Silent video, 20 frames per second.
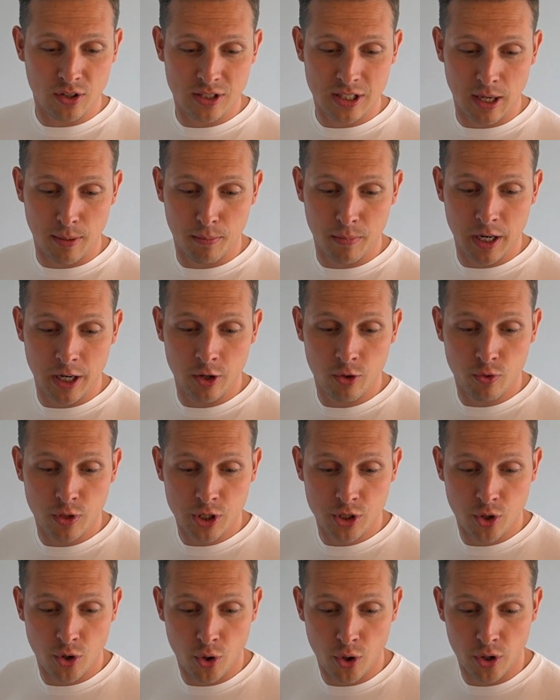sum in
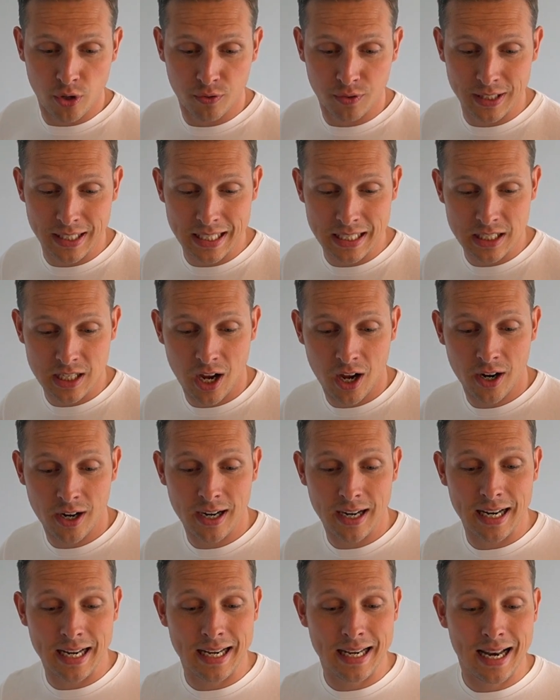return of an entire
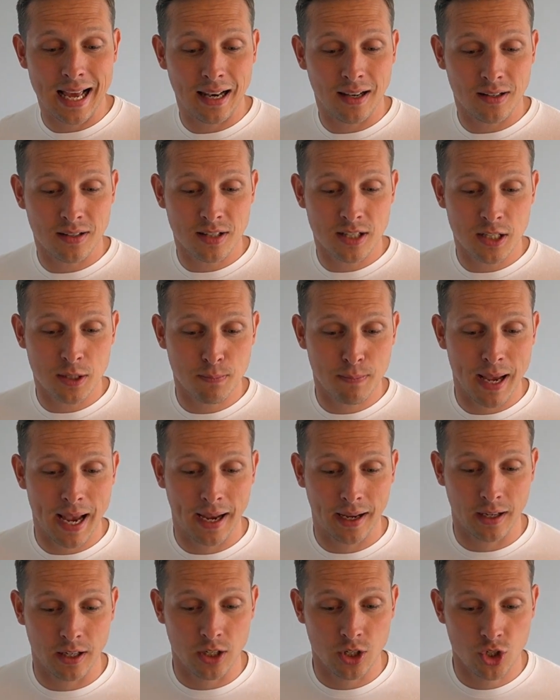analysis
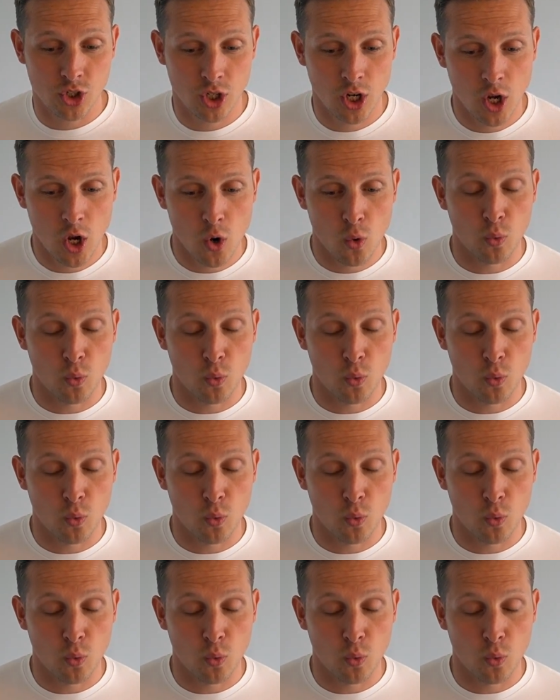package,